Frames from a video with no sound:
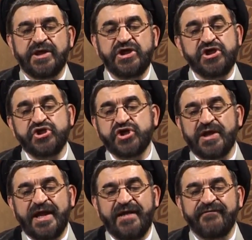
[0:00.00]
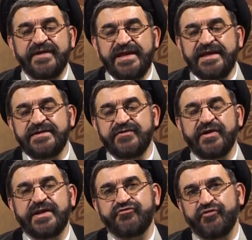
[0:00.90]
He shall have
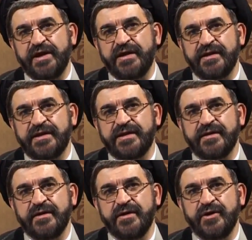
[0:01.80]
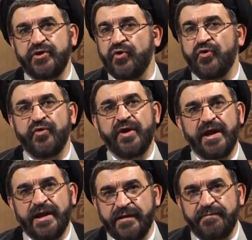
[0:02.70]
neither strength nor
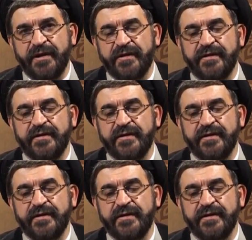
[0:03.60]
helper.